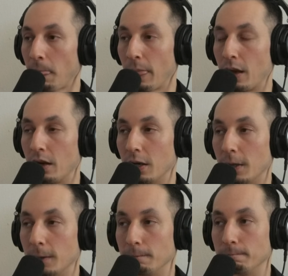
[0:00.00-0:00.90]

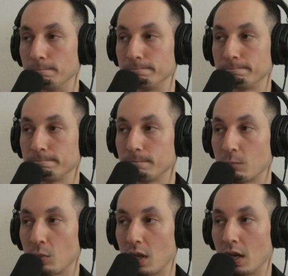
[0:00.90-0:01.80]
um,
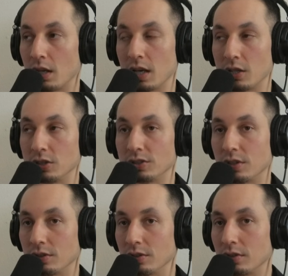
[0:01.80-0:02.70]
that i just don't
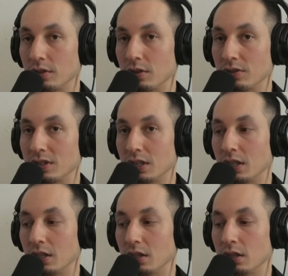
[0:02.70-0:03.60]
don't see
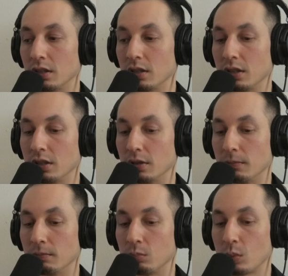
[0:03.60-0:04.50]
here um,
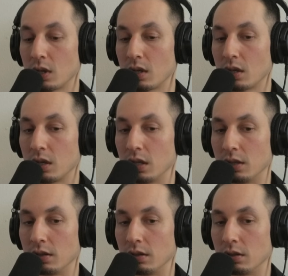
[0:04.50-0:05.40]

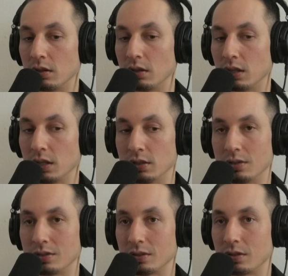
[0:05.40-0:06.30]
and yeah there's
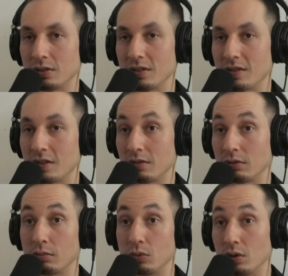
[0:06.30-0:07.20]
there's a sense of
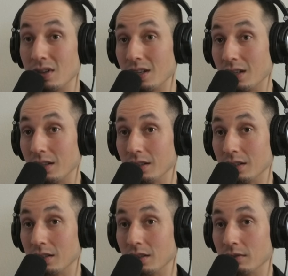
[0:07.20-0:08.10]
community in
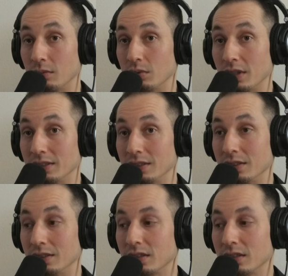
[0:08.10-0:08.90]
different places